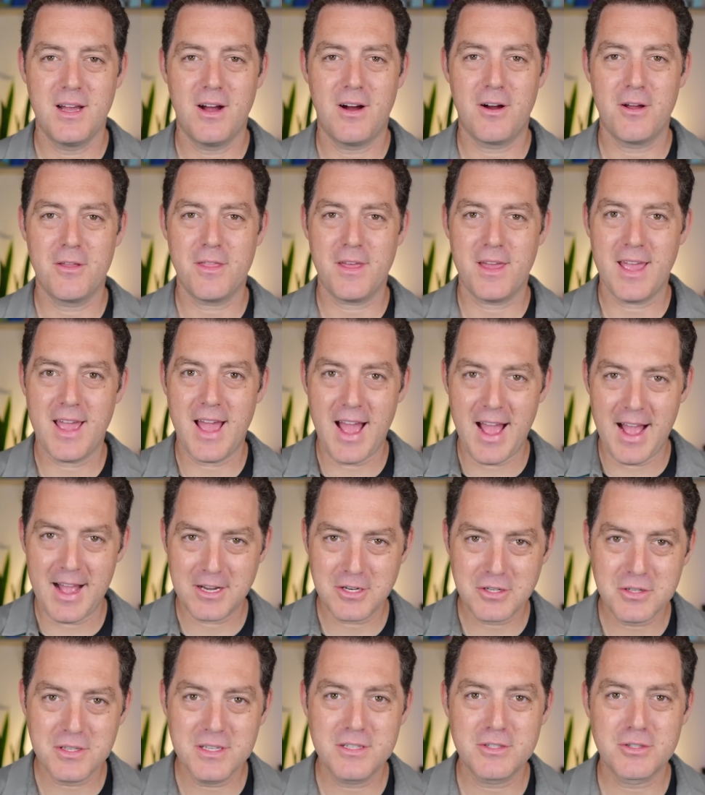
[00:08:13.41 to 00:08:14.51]
Are they
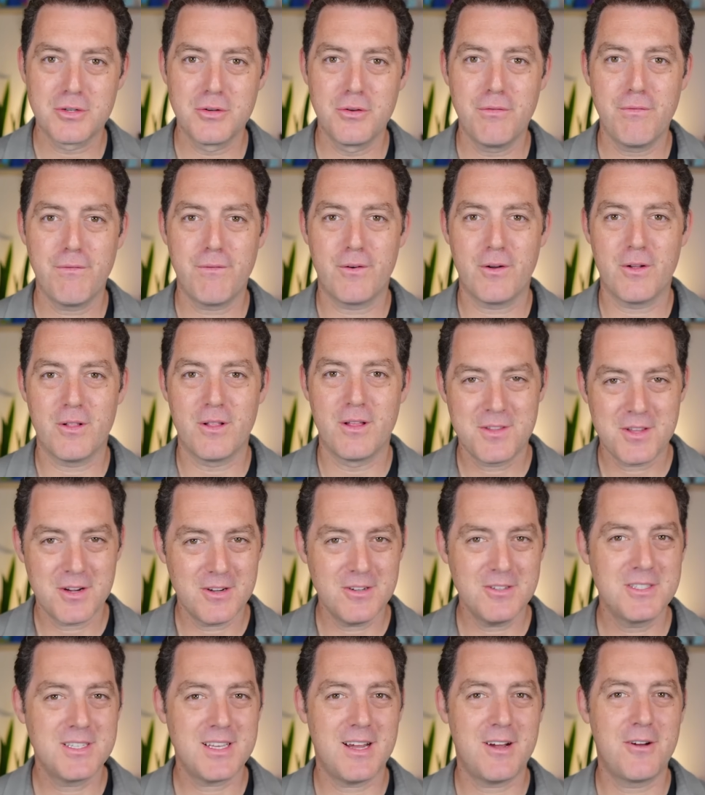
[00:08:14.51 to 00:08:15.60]
actually truthful?
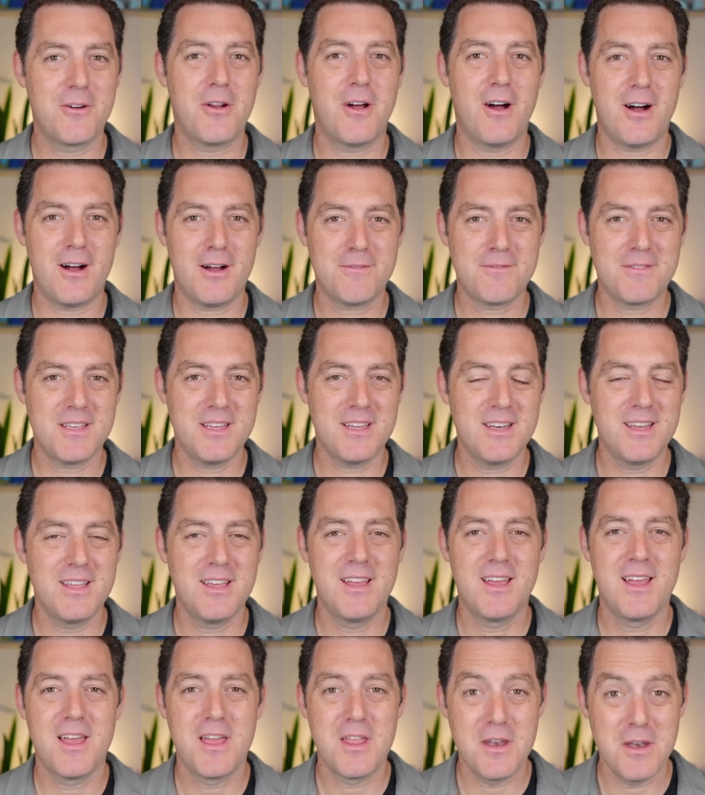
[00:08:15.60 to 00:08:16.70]
Turns out often,
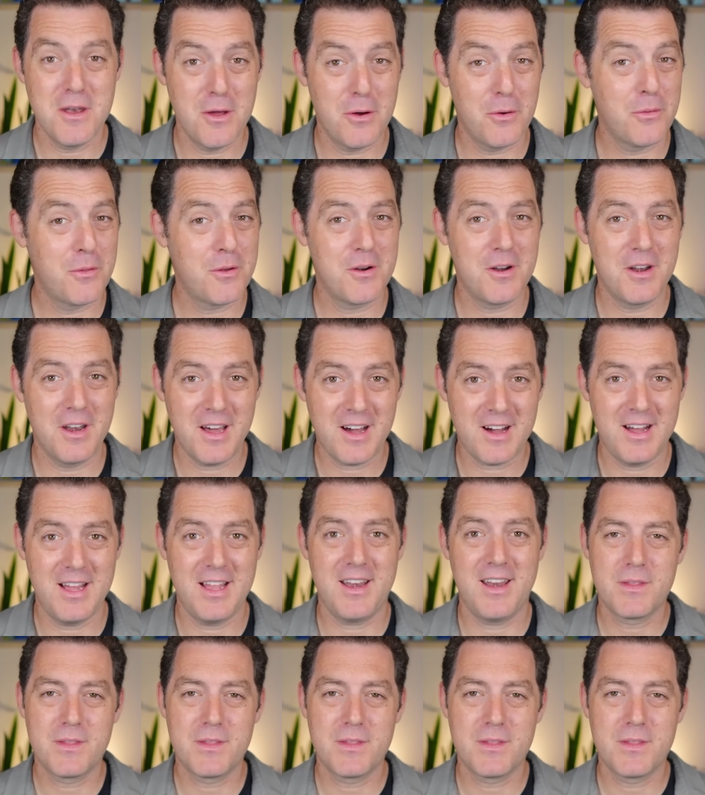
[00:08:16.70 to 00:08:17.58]
no, they're not.